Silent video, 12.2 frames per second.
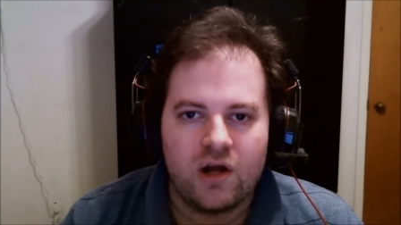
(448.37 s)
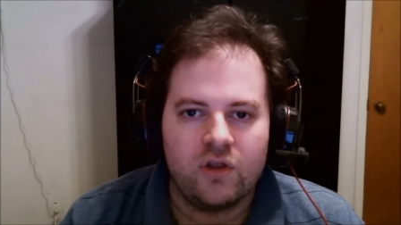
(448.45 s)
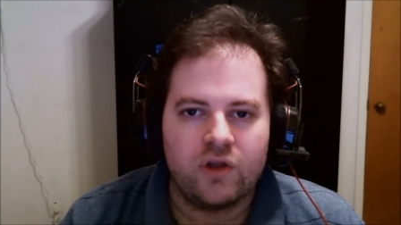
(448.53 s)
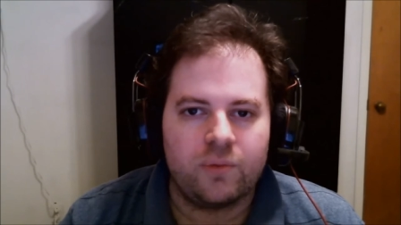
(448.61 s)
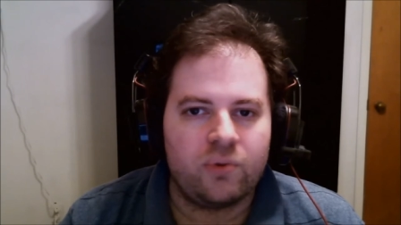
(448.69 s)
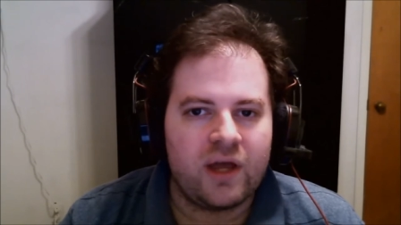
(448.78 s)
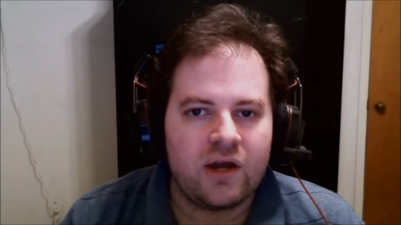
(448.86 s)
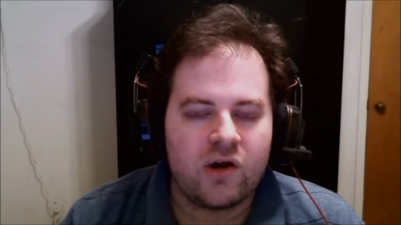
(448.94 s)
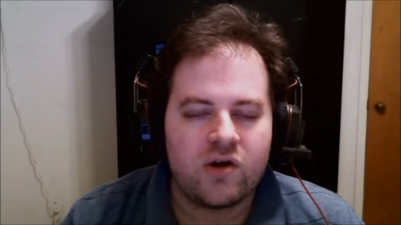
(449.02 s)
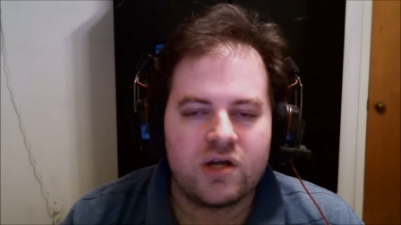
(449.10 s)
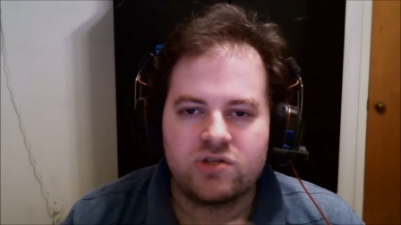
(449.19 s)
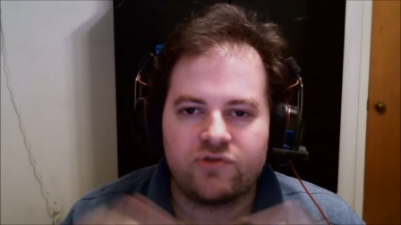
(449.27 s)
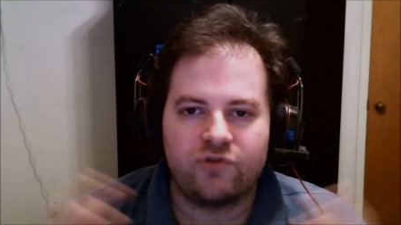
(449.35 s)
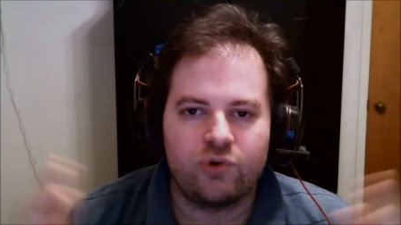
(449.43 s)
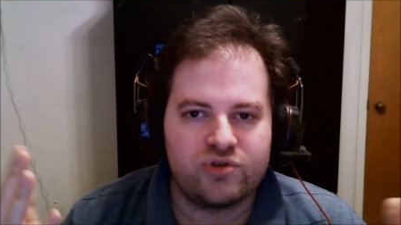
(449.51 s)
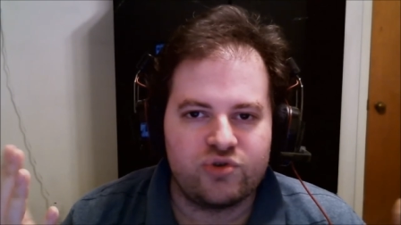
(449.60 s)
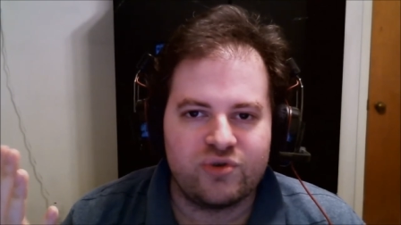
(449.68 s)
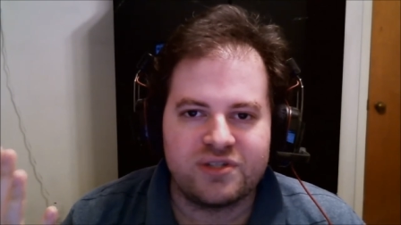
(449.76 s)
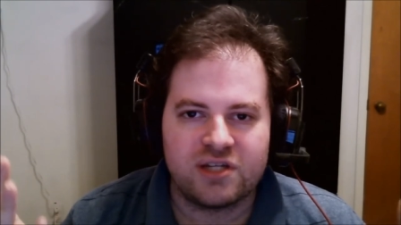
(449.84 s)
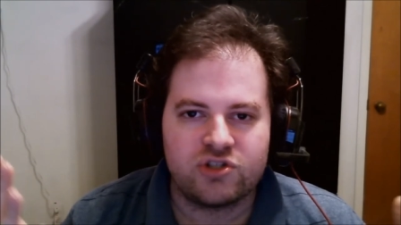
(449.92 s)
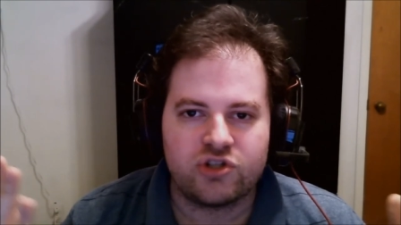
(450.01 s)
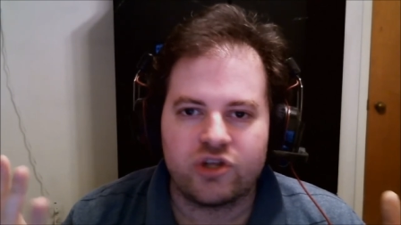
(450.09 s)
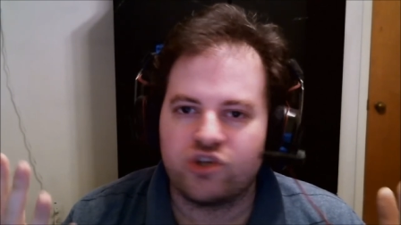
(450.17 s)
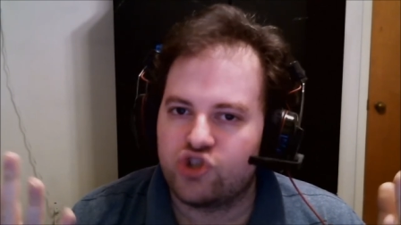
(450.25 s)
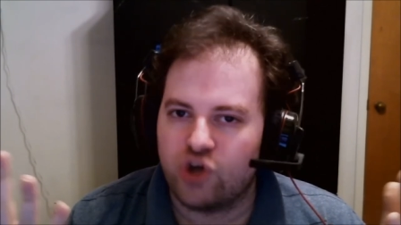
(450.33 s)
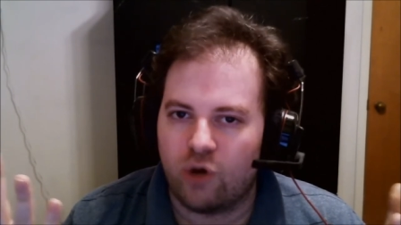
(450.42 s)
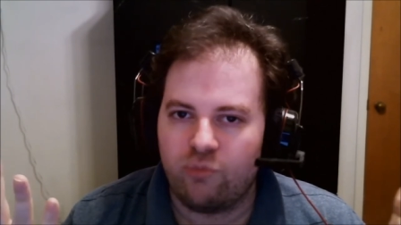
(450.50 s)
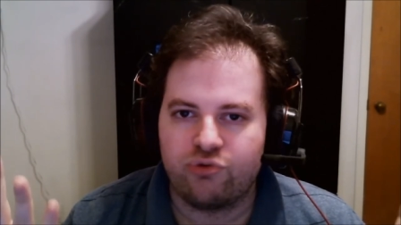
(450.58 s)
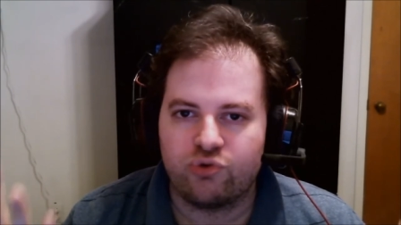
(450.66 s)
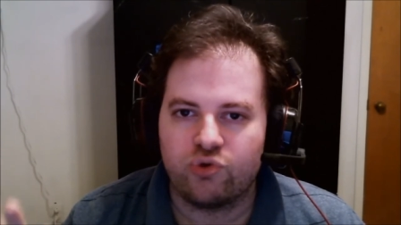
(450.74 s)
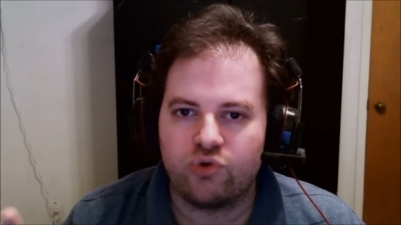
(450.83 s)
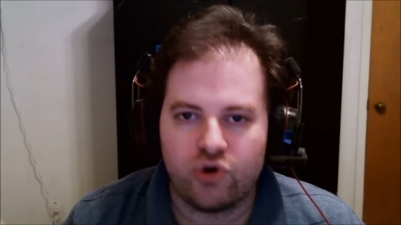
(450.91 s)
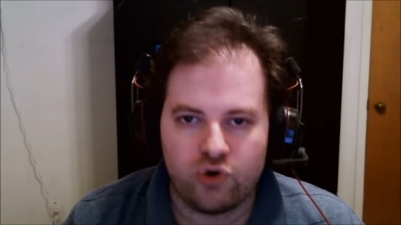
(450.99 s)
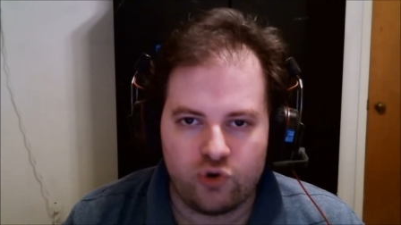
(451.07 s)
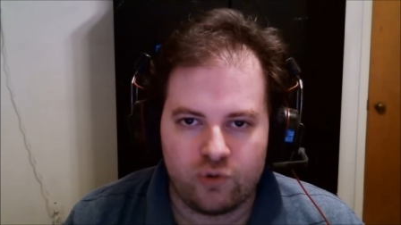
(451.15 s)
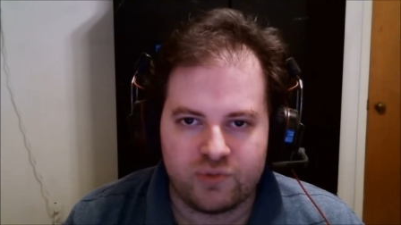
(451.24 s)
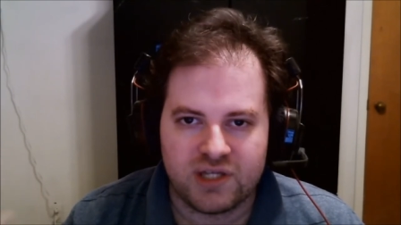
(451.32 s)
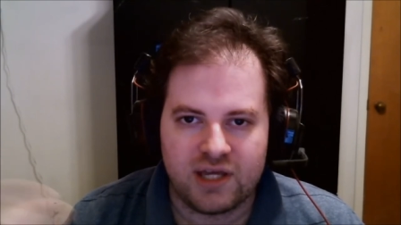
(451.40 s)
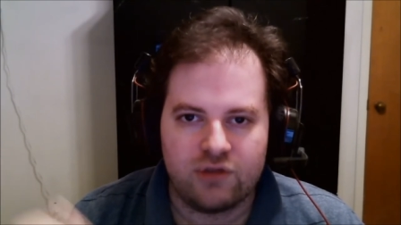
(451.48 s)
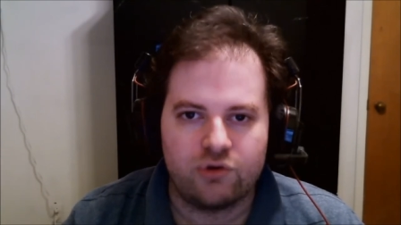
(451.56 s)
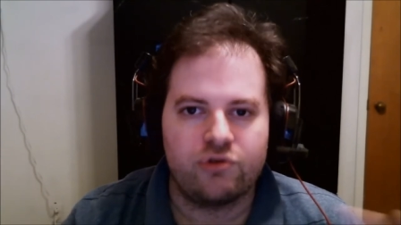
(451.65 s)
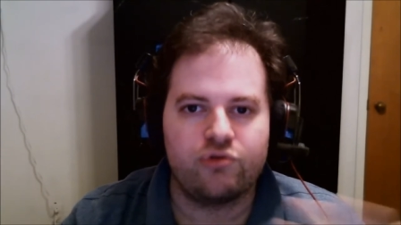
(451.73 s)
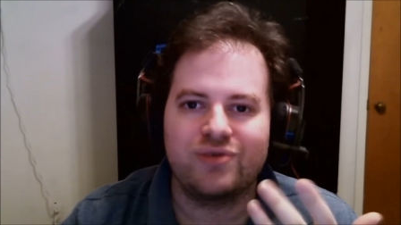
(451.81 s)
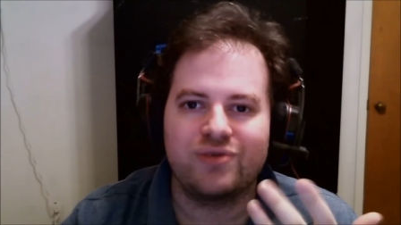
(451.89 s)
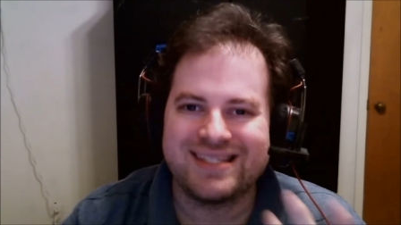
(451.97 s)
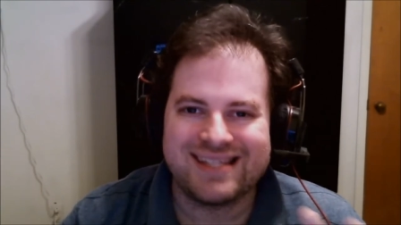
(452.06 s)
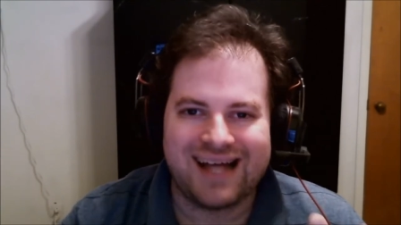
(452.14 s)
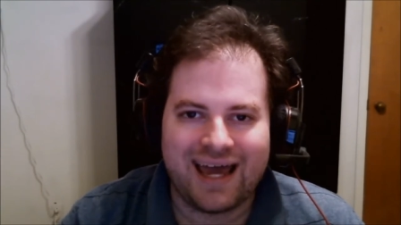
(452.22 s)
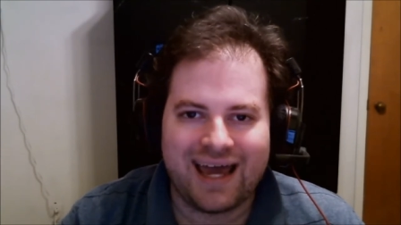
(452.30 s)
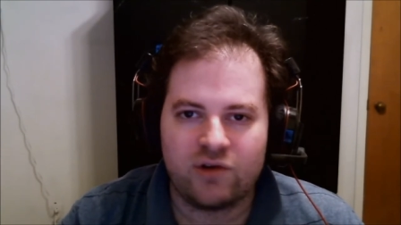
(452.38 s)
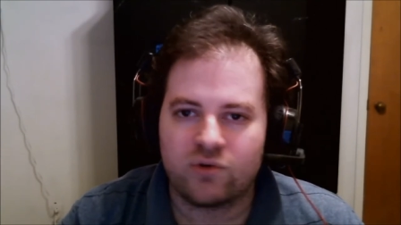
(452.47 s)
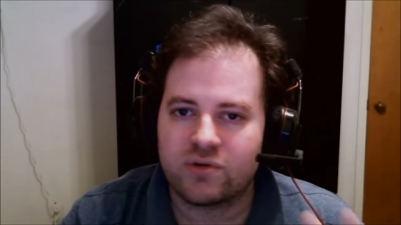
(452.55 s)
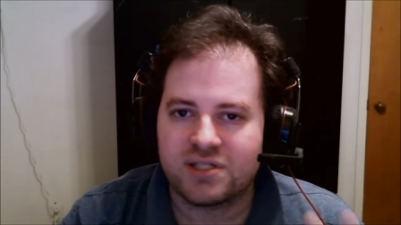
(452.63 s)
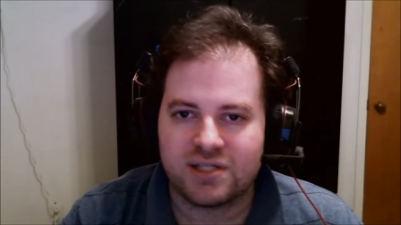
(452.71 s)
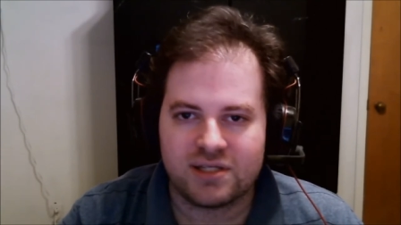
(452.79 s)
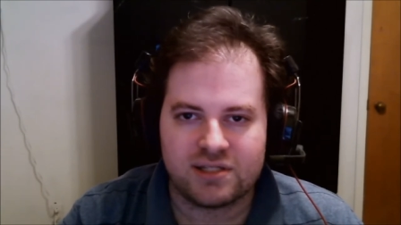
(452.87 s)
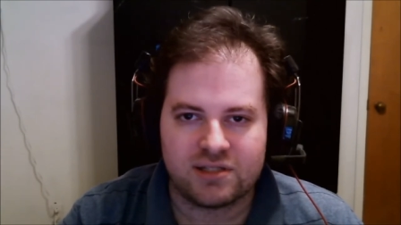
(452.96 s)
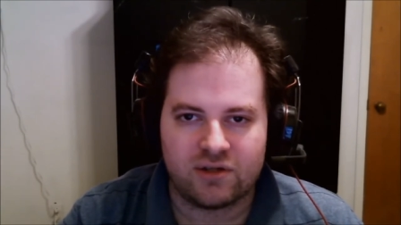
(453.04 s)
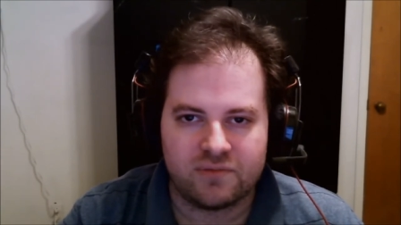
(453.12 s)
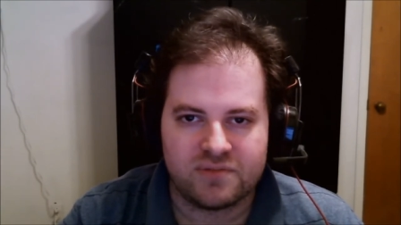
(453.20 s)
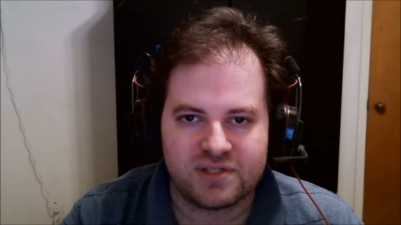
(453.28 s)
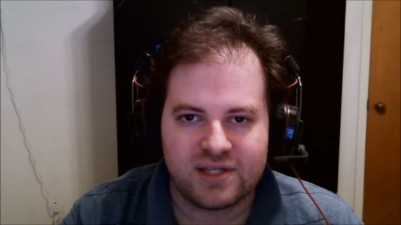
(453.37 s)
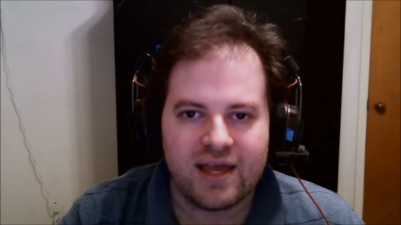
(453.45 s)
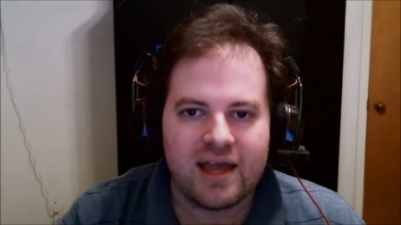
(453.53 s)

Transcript: the player is forced to essentially jump through hoops, either through design or systems,